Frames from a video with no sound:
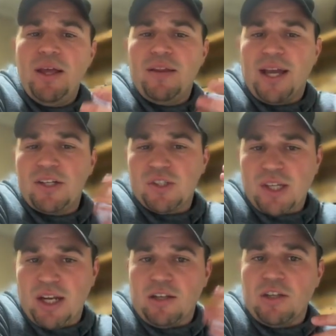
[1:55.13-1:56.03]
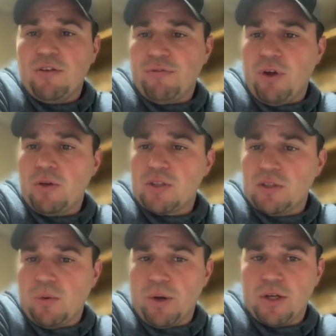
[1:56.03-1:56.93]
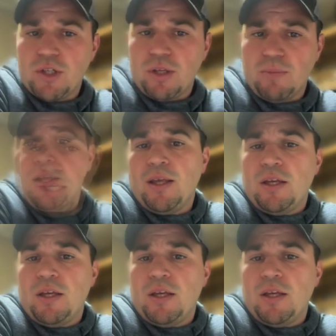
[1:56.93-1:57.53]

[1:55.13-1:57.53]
that's just kind of defaulted to where it should be.